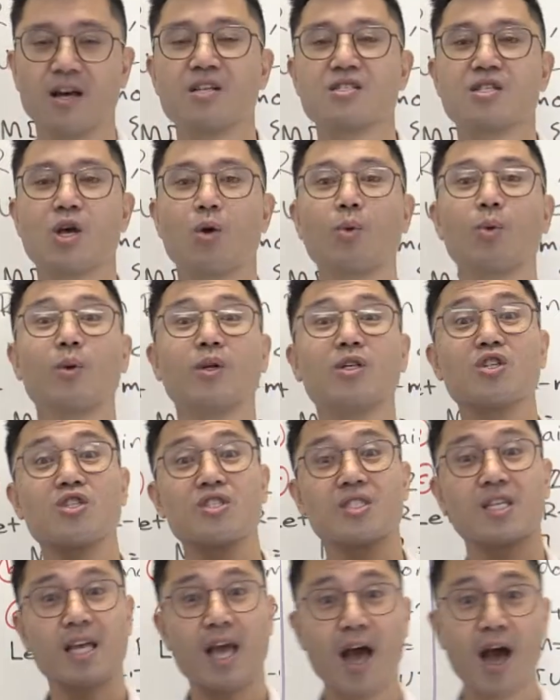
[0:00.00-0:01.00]
So we want to
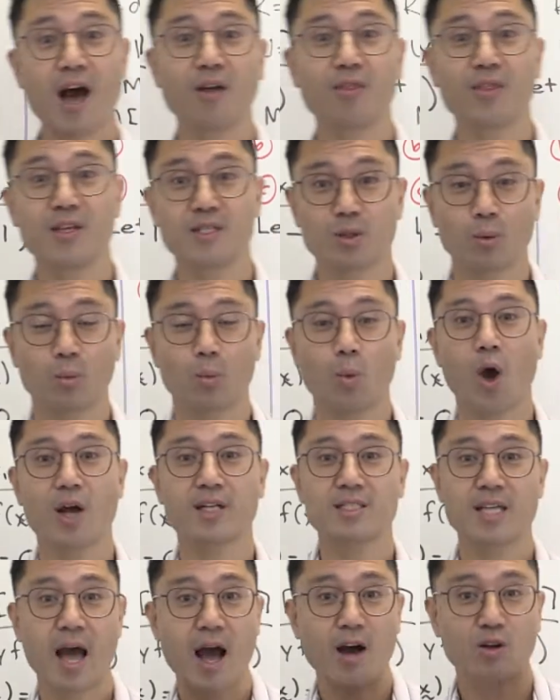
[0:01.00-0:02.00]
see how this
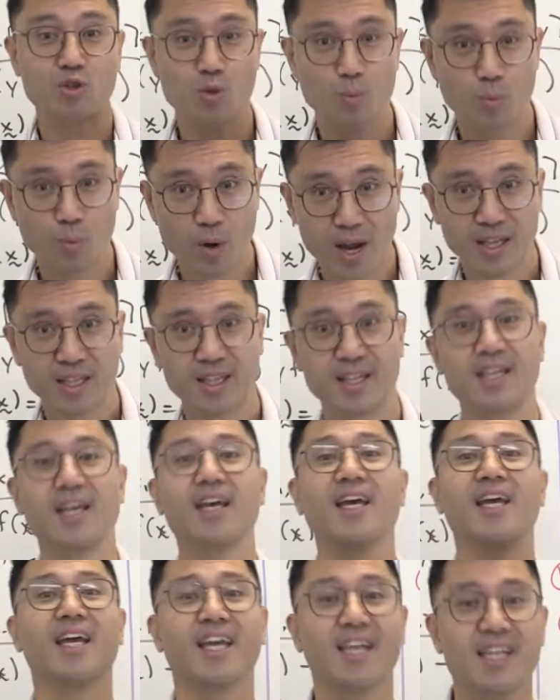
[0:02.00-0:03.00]
works algebraically
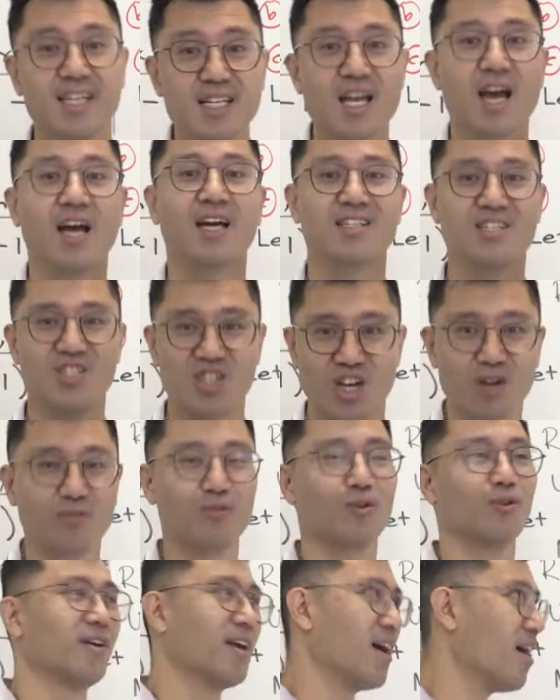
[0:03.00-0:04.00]
in
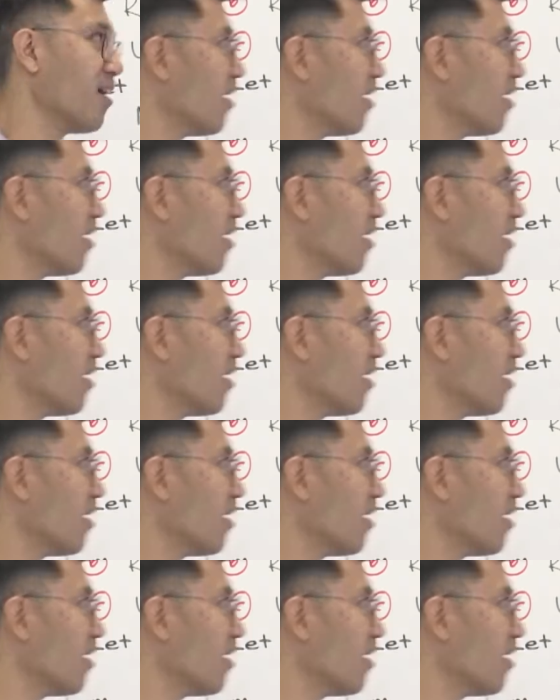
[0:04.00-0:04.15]
general now.